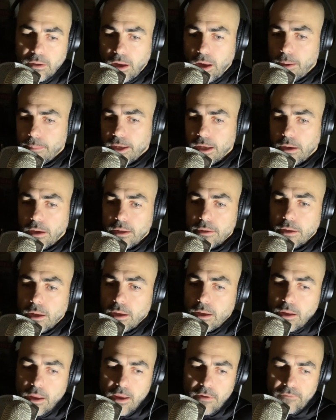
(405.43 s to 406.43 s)
Comment on
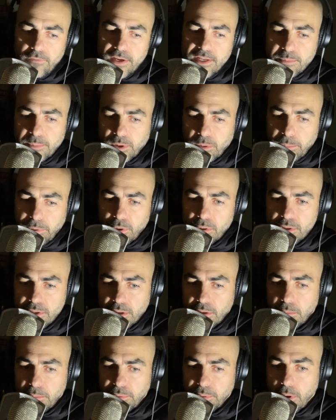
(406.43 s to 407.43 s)
the Facebook post
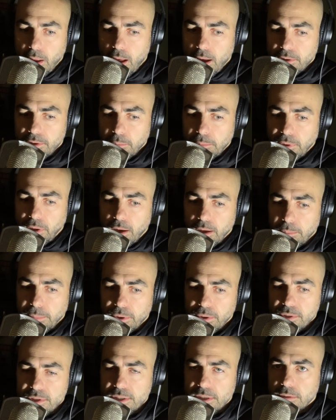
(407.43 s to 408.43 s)
and on the blog
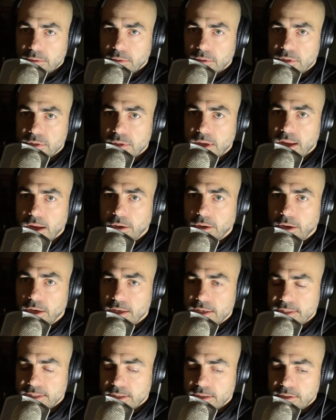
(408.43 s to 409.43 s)
post. There's
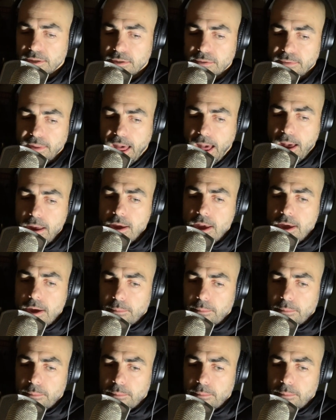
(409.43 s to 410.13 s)
areas to do that.